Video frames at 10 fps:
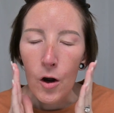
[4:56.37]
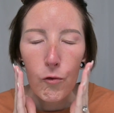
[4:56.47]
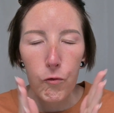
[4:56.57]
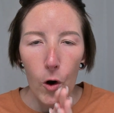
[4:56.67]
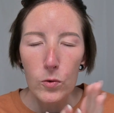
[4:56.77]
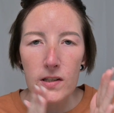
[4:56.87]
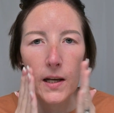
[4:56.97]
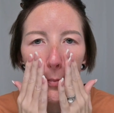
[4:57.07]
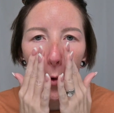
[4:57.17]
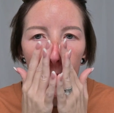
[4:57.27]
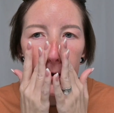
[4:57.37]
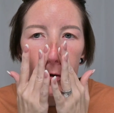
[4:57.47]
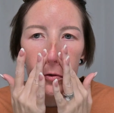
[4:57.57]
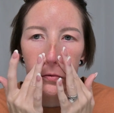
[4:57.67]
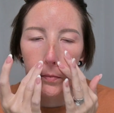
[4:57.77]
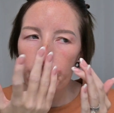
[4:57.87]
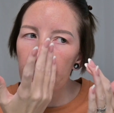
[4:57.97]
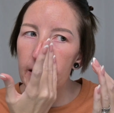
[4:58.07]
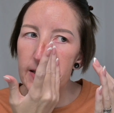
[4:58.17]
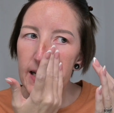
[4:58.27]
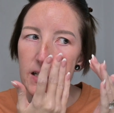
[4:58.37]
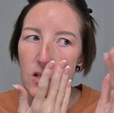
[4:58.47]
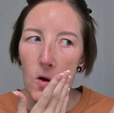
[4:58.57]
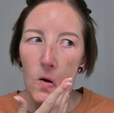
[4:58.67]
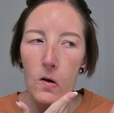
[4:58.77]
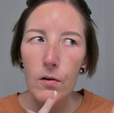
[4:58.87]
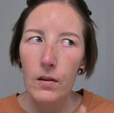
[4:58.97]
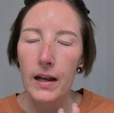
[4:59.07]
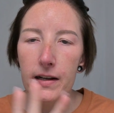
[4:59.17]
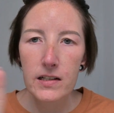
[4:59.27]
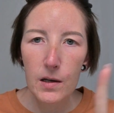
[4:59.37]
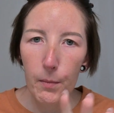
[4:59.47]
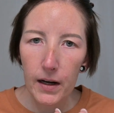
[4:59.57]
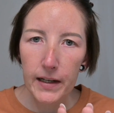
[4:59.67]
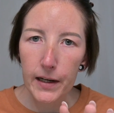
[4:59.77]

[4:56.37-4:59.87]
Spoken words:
rosehip oil because I saw like somebody